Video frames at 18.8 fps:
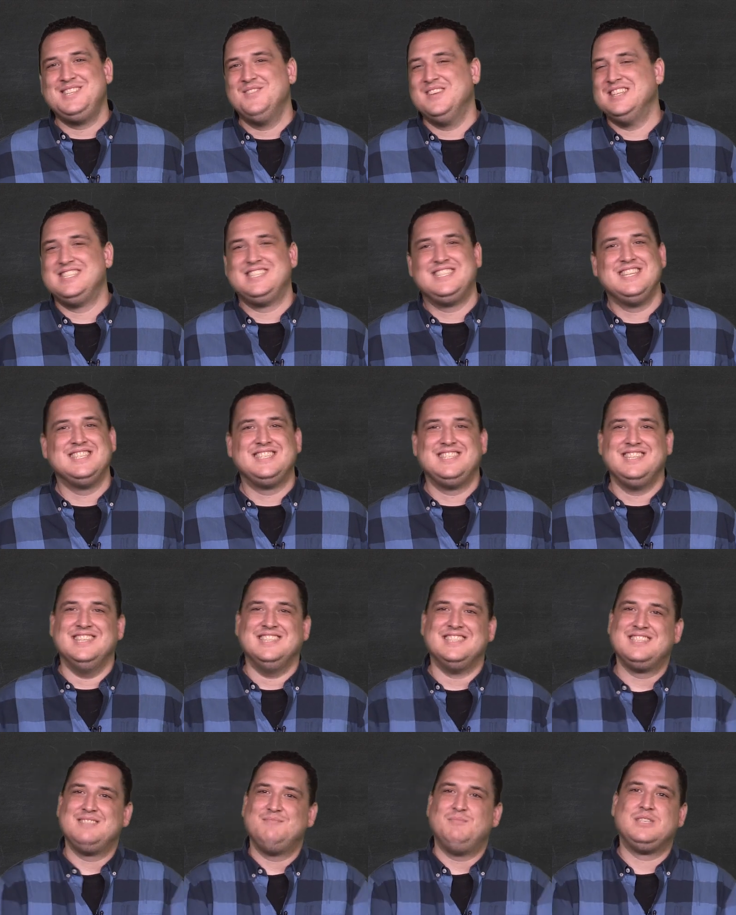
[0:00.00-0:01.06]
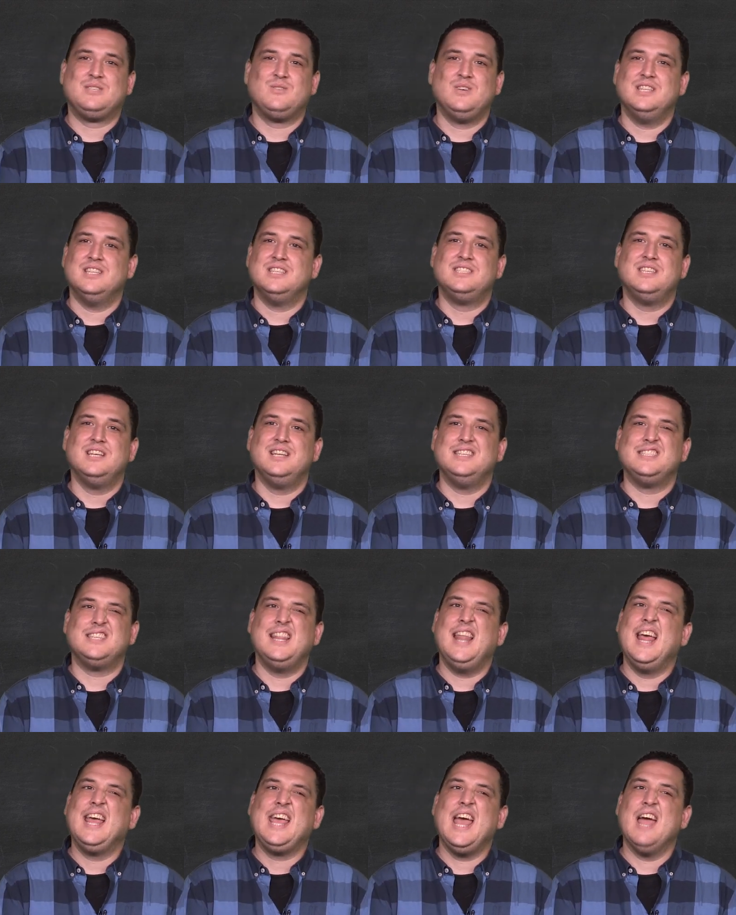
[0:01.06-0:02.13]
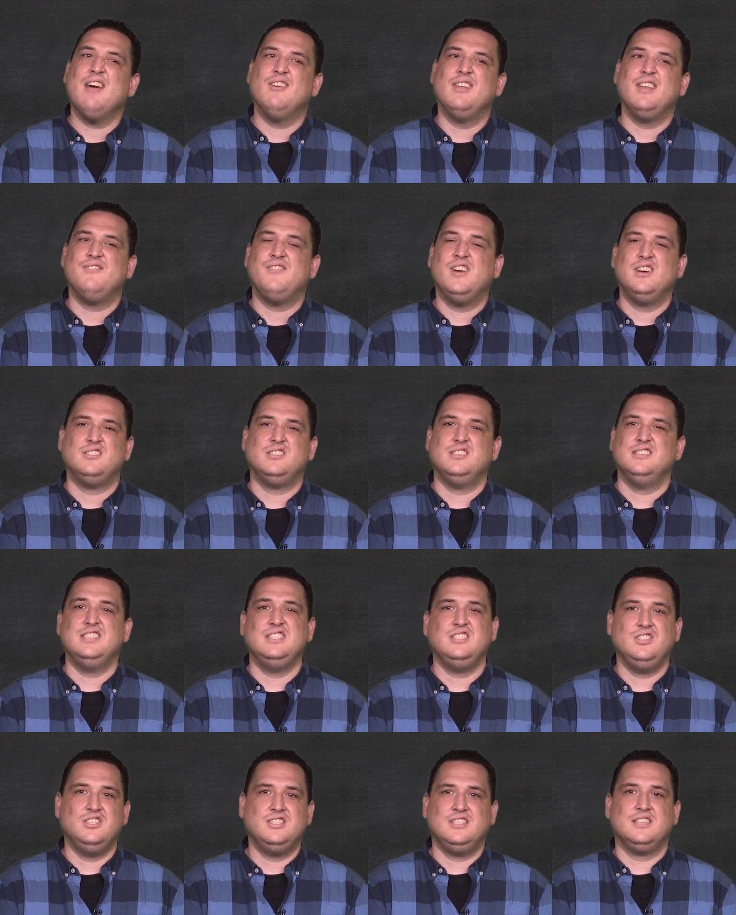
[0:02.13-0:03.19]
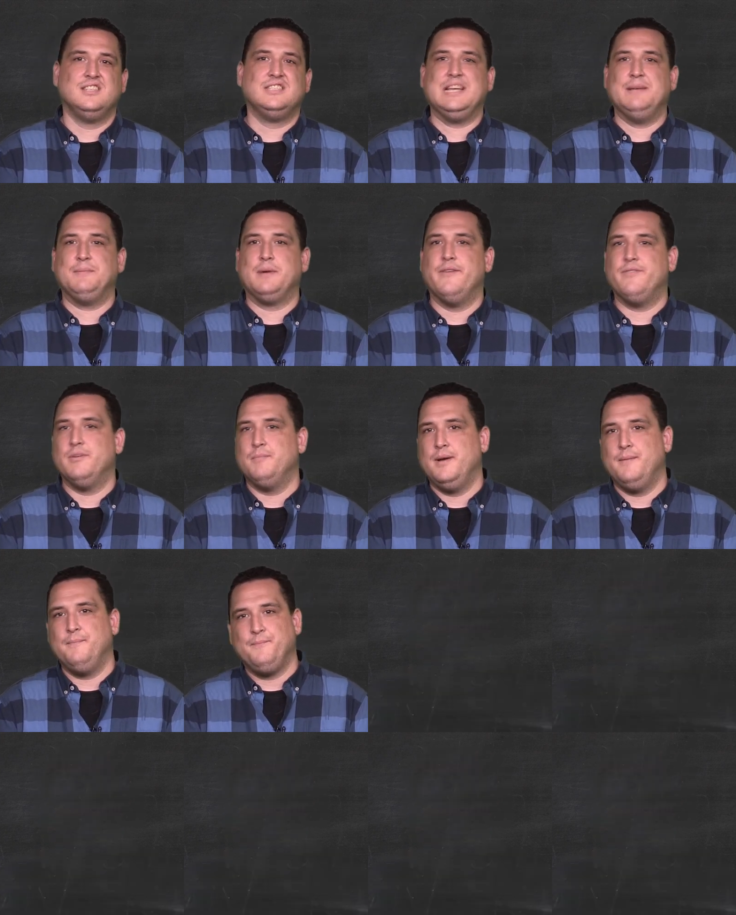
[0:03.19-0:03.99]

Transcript: too much distance between the cities and they can't really function using the same government.